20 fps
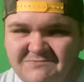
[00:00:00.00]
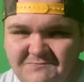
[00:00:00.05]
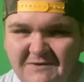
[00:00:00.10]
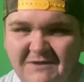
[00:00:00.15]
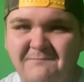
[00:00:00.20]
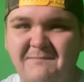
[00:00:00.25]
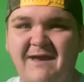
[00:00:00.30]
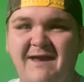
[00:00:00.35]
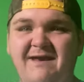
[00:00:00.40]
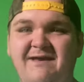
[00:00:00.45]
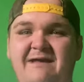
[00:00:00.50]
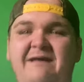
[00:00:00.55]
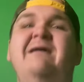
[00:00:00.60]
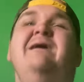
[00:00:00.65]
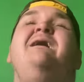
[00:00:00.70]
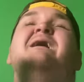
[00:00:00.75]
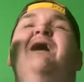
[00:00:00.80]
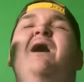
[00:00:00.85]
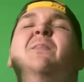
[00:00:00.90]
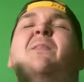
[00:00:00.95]
would have made it.
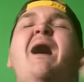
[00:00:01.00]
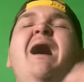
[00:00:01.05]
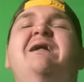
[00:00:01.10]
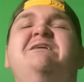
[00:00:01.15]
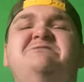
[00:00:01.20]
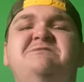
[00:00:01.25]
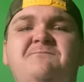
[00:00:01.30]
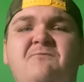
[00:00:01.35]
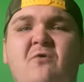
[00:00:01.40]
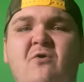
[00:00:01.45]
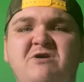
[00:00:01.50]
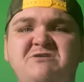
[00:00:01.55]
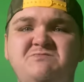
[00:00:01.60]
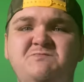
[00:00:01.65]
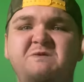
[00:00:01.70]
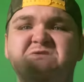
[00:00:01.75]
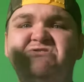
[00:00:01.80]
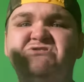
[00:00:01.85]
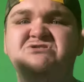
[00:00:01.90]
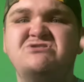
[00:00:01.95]
And that is, of course,
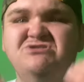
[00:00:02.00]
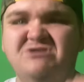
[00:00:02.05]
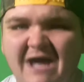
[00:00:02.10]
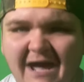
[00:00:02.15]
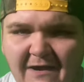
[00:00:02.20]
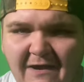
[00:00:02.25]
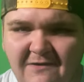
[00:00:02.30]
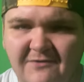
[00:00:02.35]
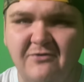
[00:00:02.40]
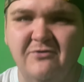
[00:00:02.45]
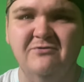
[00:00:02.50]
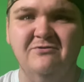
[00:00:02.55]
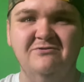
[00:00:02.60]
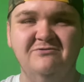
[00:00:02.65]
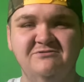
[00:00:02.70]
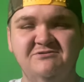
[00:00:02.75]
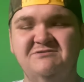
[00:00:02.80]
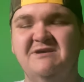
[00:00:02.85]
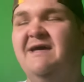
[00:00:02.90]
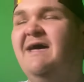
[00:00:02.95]
with shell
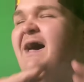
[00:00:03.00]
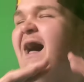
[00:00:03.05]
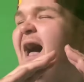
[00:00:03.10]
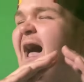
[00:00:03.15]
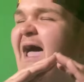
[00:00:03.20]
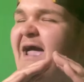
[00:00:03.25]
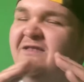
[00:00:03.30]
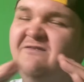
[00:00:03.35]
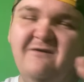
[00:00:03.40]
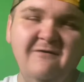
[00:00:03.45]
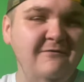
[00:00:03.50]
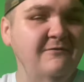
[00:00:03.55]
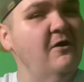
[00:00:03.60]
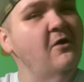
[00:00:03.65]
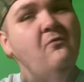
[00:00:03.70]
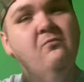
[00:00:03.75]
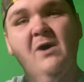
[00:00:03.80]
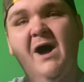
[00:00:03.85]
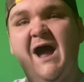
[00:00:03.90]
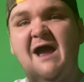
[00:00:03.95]
noodles. I don't know
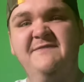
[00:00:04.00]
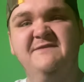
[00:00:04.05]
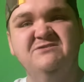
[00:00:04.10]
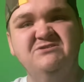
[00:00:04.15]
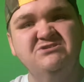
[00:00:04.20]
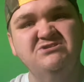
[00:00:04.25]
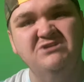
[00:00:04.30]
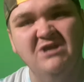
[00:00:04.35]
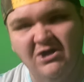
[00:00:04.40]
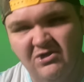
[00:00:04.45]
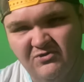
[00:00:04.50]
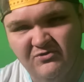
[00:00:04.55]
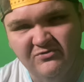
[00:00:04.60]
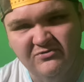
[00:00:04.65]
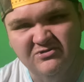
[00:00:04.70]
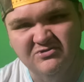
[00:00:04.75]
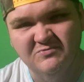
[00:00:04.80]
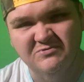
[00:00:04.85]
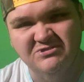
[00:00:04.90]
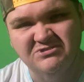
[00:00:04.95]
why the shell
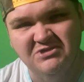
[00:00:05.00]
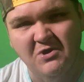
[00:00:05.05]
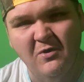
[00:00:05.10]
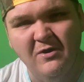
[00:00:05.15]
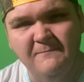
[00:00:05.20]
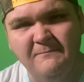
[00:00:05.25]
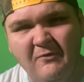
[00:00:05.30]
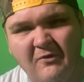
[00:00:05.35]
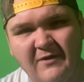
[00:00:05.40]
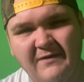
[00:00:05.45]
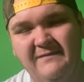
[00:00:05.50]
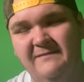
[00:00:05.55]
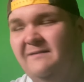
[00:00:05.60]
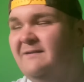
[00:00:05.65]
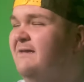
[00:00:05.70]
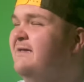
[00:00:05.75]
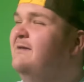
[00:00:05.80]
noodles were so important.